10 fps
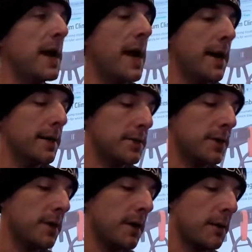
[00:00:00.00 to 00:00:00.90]
mesh bag
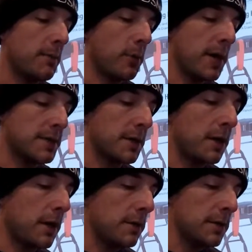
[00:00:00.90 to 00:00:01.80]
so you can compress
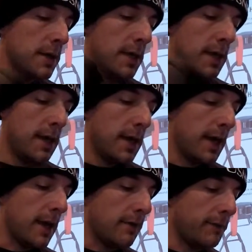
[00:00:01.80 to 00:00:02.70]
it all
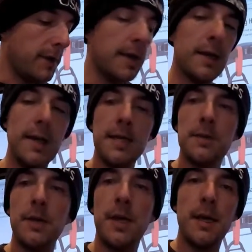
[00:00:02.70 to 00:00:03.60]
and fit it
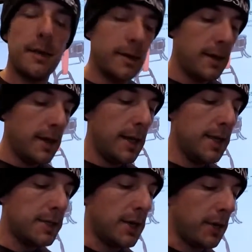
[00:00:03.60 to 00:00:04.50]
easily
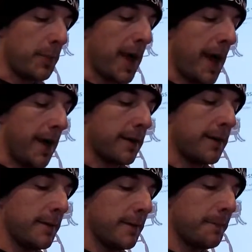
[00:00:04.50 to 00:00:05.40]
into your pack.
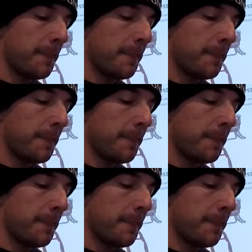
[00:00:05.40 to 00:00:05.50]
